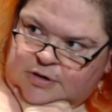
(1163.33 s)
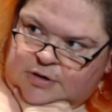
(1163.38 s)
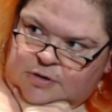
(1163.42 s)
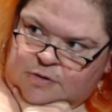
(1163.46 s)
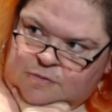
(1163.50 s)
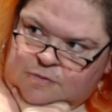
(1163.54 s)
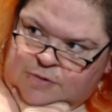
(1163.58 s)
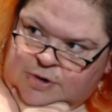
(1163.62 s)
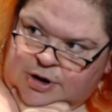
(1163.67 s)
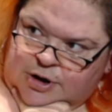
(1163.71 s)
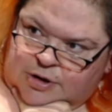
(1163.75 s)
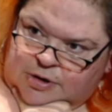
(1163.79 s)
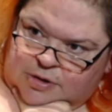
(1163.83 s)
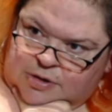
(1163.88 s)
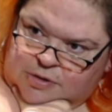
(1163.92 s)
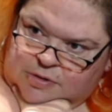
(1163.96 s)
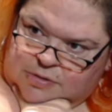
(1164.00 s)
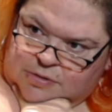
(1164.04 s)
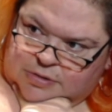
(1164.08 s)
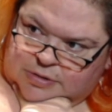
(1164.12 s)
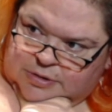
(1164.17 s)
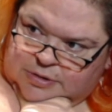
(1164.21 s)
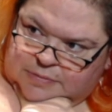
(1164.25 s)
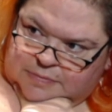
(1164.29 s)
what do you
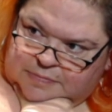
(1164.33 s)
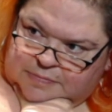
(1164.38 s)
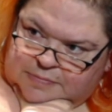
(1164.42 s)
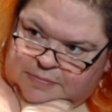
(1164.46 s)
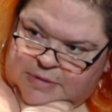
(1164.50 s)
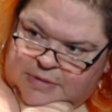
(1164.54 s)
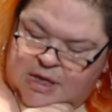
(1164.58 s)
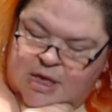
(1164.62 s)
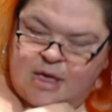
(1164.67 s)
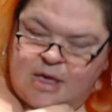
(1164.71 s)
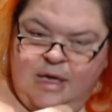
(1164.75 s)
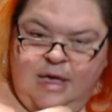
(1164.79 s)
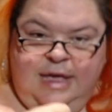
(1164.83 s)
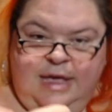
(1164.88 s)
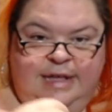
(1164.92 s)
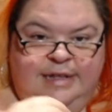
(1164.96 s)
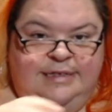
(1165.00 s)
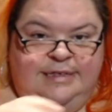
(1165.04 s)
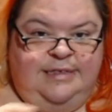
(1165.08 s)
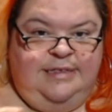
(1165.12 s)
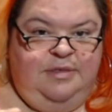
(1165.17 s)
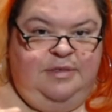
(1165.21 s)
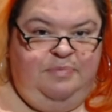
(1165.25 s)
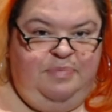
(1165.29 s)
call them?
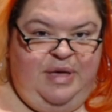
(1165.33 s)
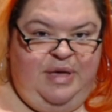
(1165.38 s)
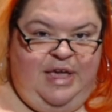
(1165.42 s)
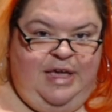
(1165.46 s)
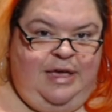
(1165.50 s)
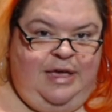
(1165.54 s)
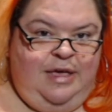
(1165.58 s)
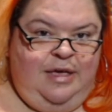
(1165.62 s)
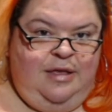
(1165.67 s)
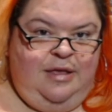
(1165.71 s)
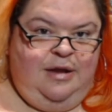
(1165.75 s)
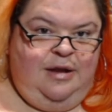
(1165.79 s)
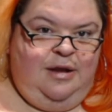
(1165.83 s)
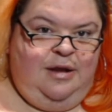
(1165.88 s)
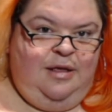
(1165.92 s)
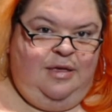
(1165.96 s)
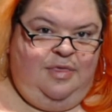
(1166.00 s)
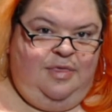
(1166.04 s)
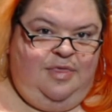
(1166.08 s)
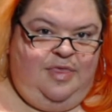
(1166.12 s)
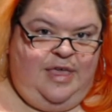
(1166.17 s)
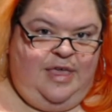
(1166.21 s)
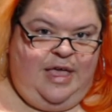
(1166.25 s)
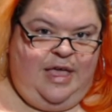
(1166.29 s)
It's the bacon
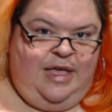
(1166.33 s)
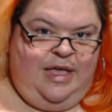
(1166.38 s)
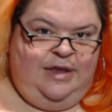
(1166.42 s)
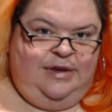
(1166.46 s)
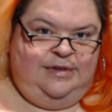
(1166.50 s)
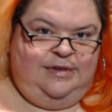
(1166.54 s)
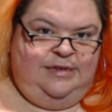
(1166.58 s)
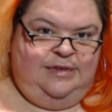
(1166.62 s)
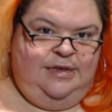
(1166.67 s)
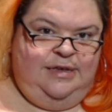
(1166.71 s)
that,